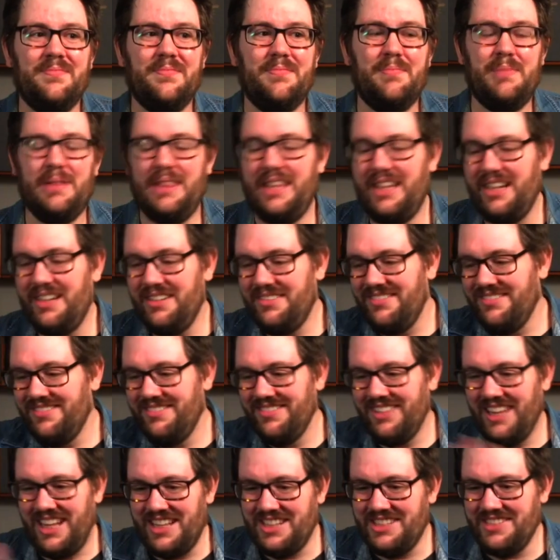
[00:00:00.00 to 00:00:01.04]
But then
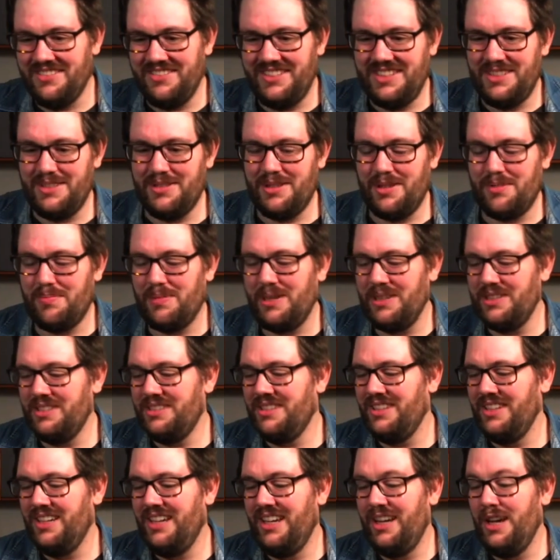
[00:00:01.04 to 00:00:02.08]
lots of these little parts.
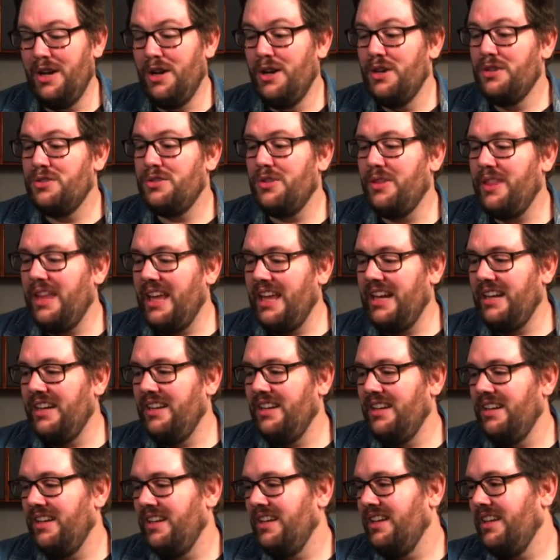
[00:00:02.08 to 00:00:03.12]
So then
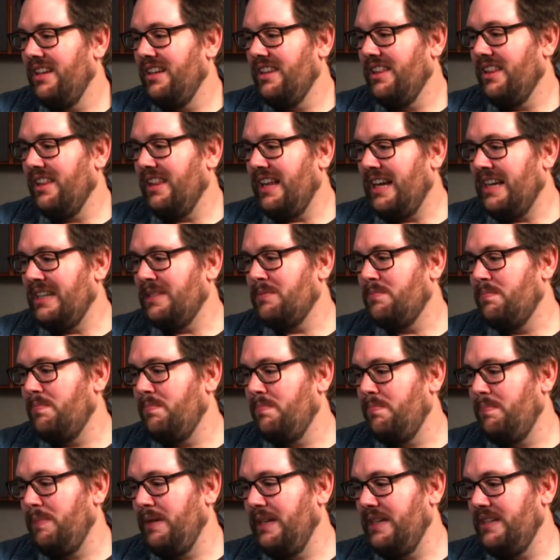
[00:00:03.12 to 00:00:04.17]
the last
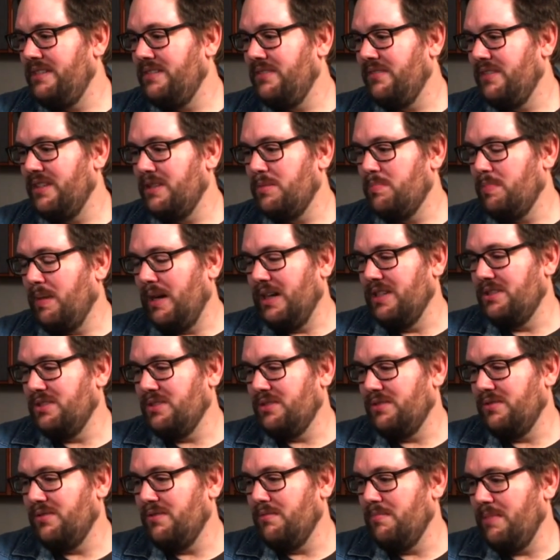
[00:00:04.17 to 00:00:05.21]
piece of this
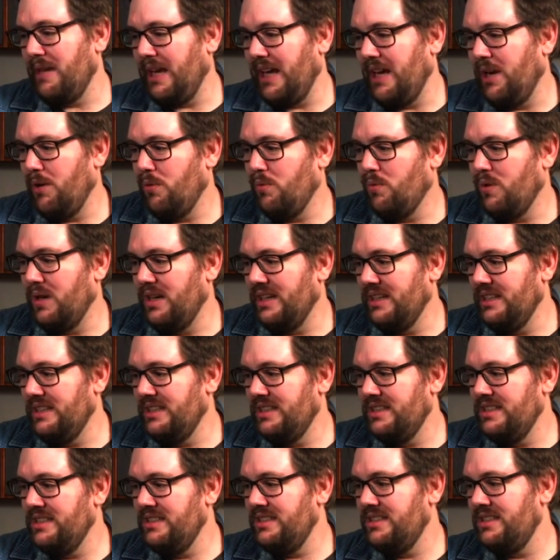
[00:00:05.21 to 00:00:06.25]
puzzle for me
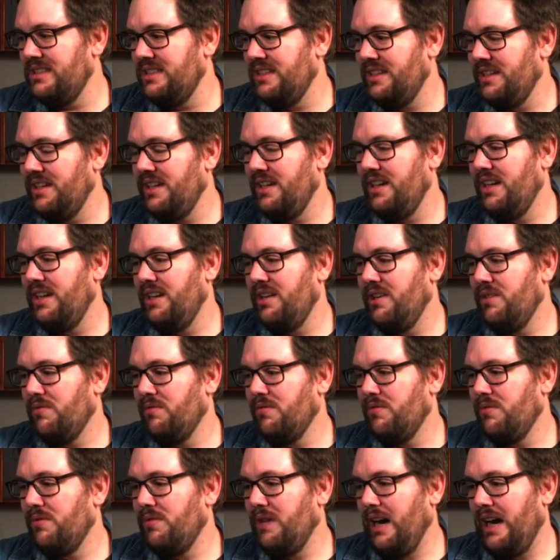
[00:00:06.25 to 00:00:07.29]
was
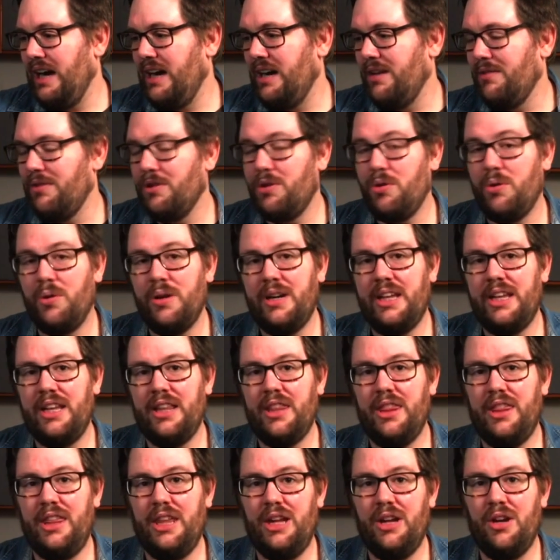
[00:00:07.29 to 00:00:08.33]
recording
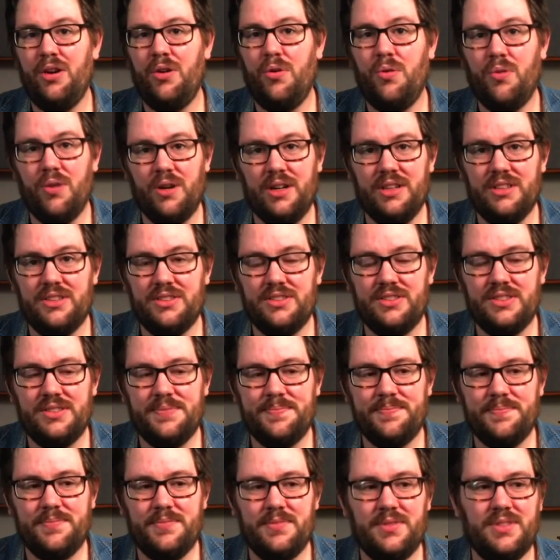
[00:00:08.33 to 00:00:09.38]
the horns.
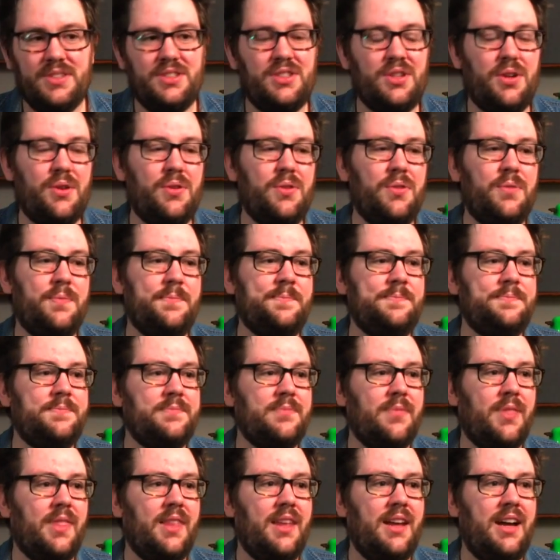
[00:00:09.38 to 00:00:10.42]
So
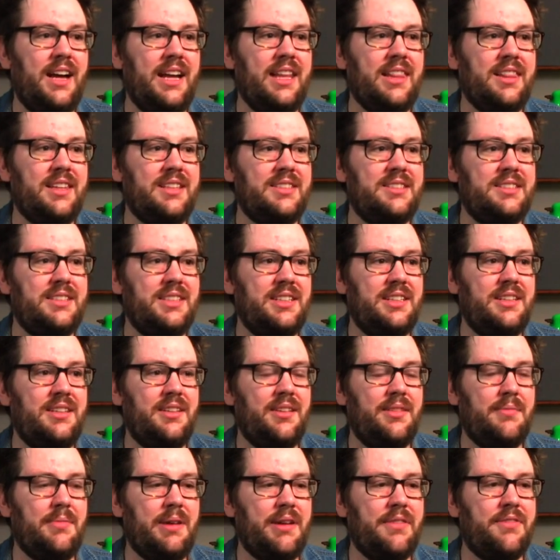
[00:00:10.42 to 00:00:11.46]
I enlisted
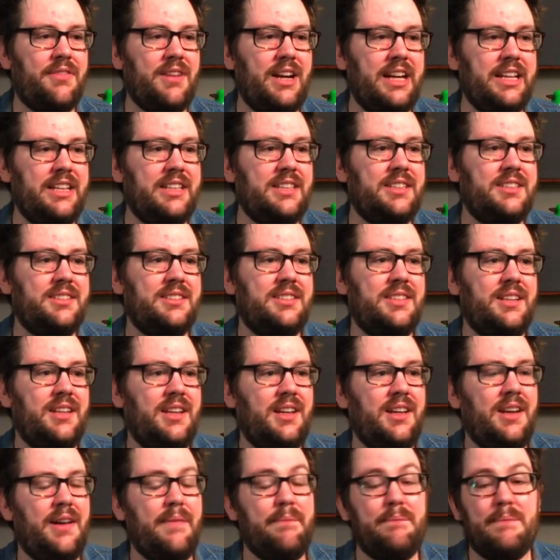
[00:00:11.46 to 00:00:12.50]
my friends
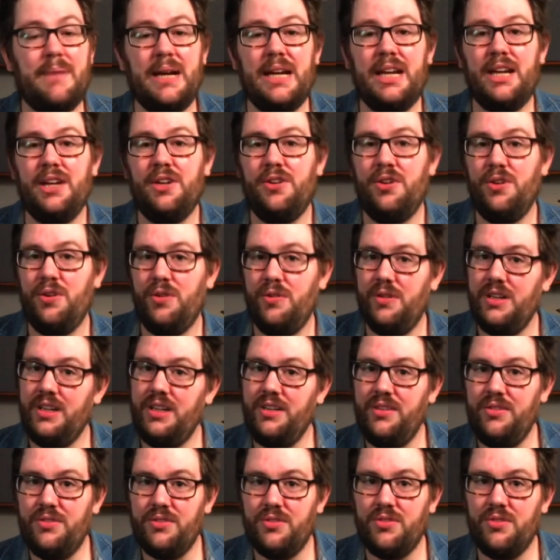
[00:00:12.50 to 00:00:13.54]
Mike Noonan,
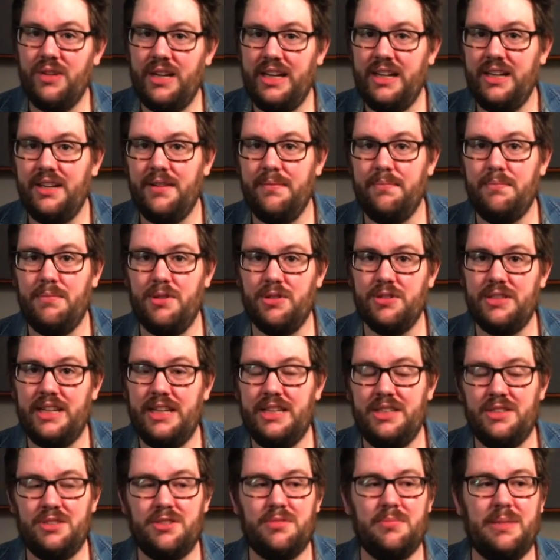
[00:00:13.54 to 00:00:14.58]
who's a great
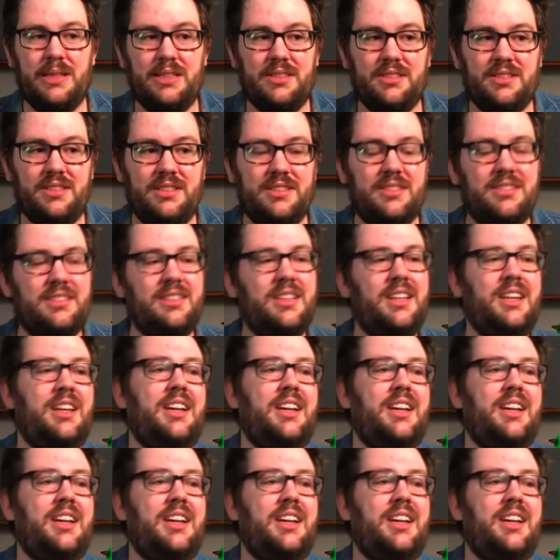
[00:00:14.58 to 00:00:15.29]
multi-instrumentalist,